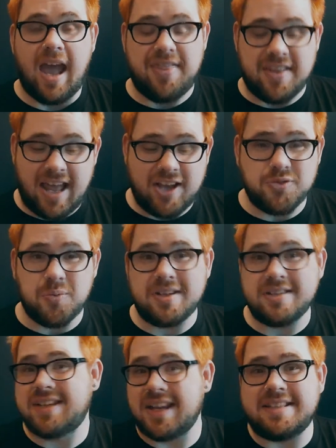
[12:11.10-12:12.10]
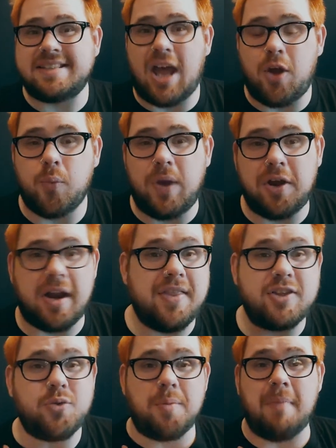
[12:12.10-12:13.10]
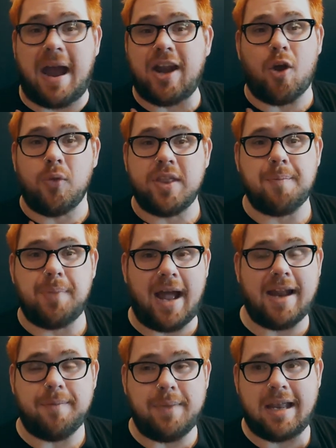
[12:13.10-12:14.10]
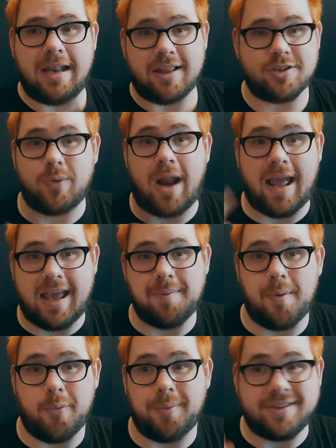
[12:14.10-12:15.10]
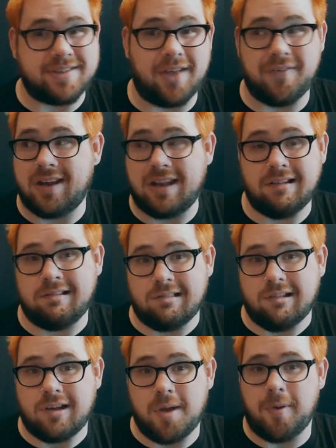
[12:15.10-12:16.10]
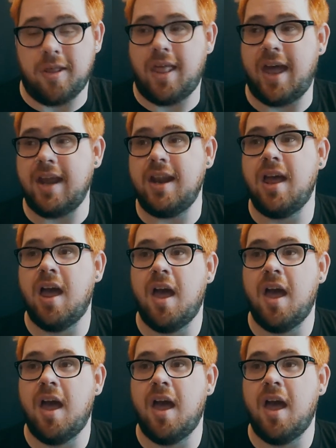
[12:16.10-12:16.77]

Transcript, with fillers: And the next one's gonna sound weird, and this one might only apply to me, and this one I came up with myself, I didn't look up online.